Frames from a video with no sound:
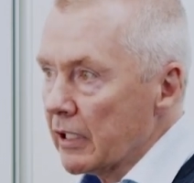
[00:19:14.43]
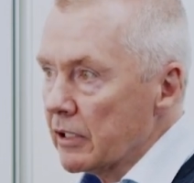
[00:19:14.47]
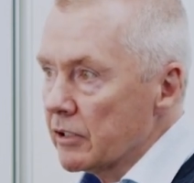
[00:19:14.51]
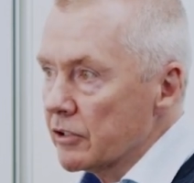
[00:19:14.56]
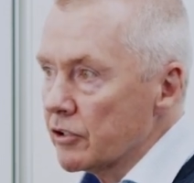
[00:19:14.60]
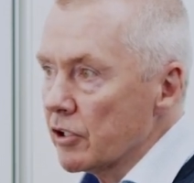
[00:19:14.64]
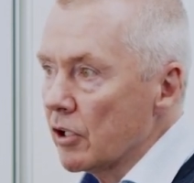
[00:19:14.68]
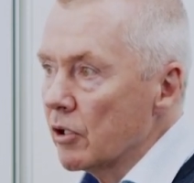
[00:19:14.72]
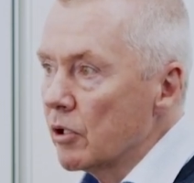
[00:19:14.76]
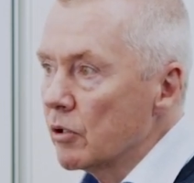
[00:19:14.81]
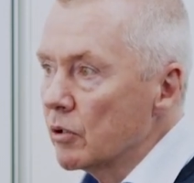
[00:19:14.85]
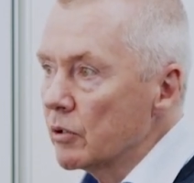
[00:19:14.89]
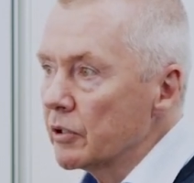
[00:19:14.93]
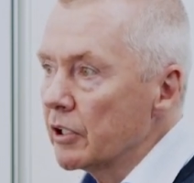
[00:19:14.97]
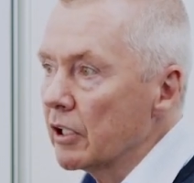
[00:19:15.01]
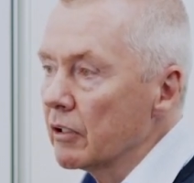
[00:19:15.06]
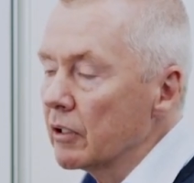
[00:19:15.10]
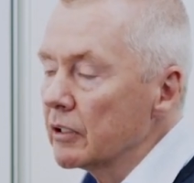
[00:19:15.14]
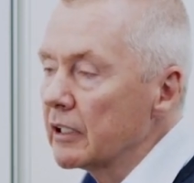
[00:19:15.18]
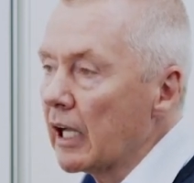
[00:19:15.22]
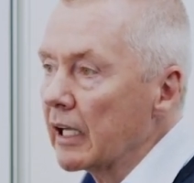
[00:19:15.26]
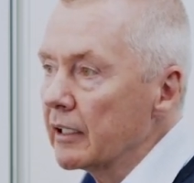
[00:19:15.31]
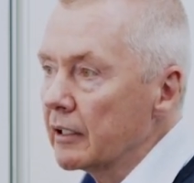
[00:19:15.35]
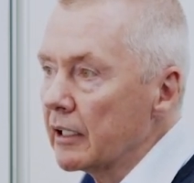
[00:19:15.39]
So you
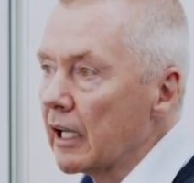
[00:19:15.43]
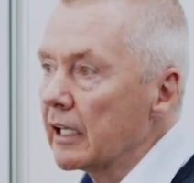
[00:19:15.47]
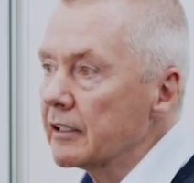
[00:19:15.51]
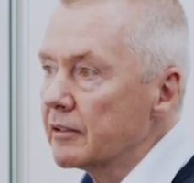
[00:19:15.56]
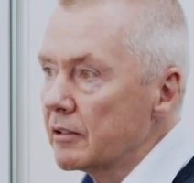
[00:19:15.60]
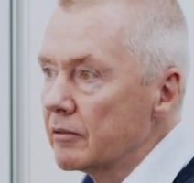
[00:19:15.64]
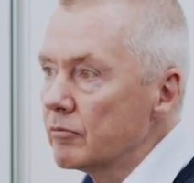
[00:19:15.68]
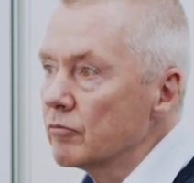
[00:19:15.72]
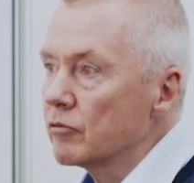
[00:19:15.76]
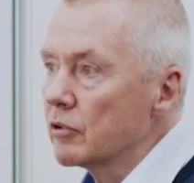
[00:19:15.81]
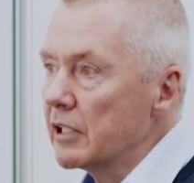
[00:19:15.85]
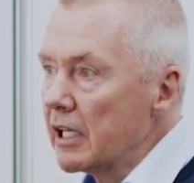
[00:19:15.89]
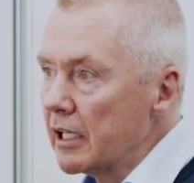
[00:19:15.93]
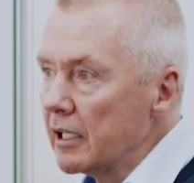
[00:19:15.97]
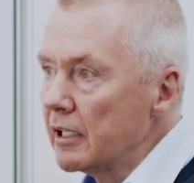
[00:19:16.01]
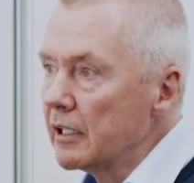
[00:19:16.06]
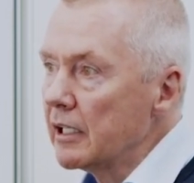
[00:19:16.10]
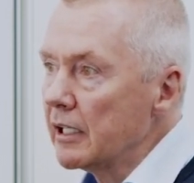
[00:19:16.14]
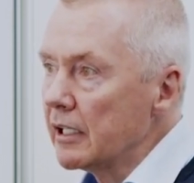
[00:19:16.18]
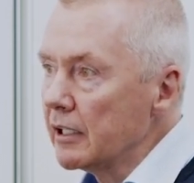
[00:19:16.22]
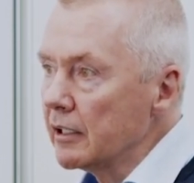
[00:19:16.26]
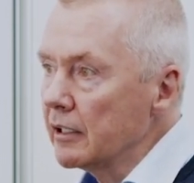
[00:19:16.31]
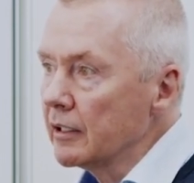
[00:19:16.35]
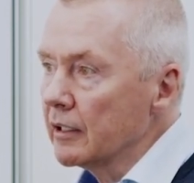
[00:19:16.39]
know, that
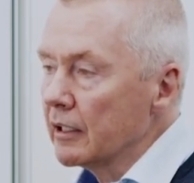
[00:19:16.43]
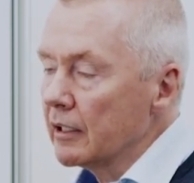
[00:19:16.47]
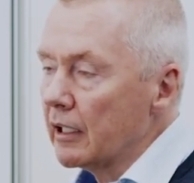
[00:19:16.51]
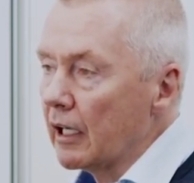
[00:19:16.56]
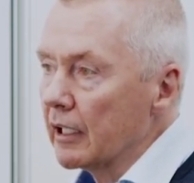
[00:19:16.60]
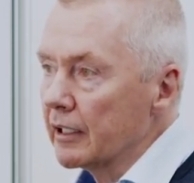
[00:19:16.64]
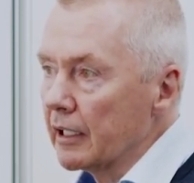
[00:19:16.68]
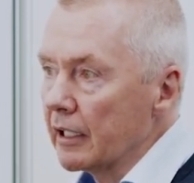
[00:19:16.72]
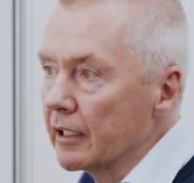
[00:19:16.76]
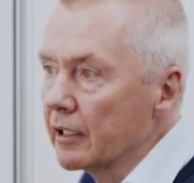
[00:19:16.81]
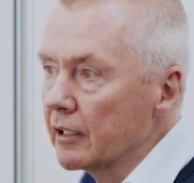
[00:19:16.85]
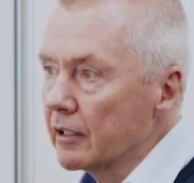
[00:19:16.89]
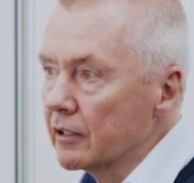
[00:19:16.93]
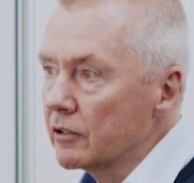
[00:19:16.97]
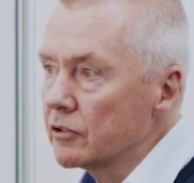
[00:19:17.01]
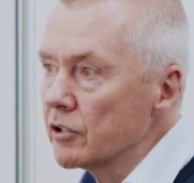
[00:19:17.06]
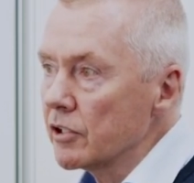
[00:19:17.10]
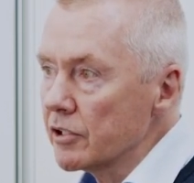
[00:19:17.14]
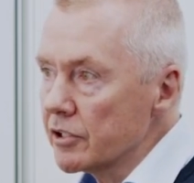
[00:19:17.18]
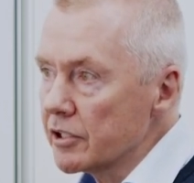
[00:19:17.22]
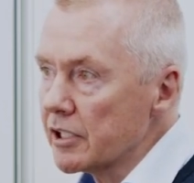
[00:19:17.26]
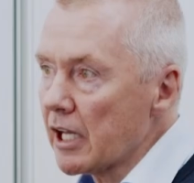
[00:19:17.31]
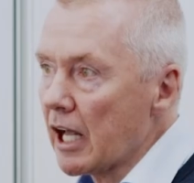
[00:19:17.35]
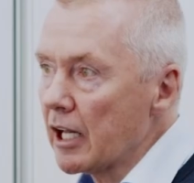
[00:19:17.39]
really, I think,
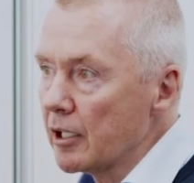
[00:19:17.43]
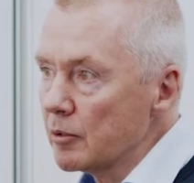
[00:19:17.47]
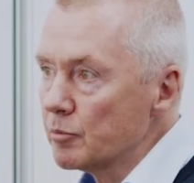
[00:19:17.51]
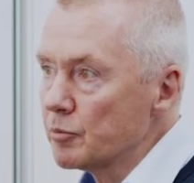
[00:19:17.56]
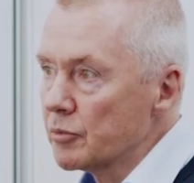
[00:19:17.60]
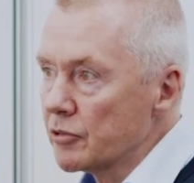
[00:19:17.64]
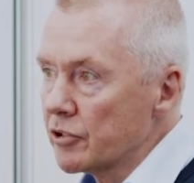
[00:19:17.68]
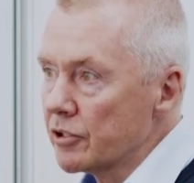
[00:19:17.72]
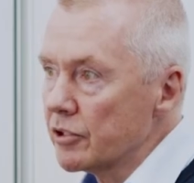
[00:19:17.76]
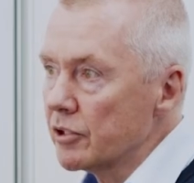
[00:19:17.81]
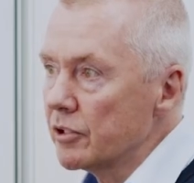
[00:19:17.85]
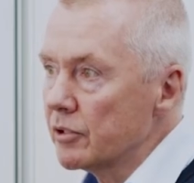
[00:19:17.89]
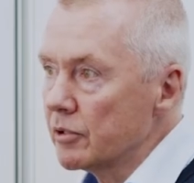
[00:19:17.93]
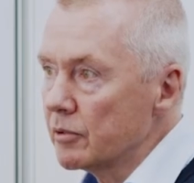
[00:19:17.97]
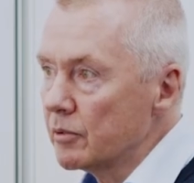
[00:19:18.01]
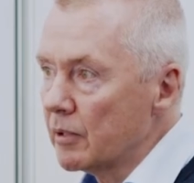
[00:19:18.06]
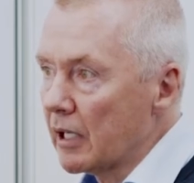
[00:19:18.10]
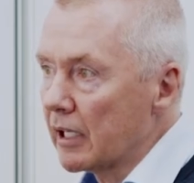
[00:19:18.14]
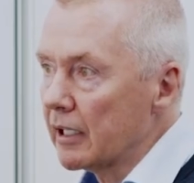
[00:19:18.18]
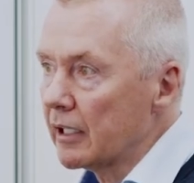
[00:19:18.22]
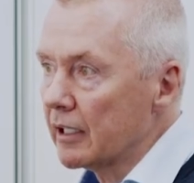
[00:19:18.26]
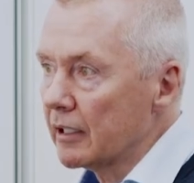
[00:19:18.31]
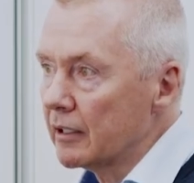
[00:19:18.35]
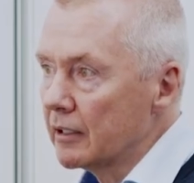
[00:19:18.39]
does help
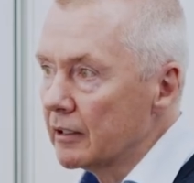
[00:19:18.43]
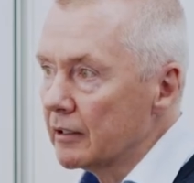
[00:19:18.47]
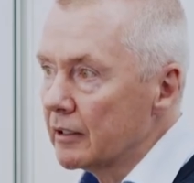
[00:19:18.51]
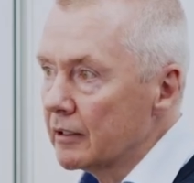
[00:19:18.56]
to.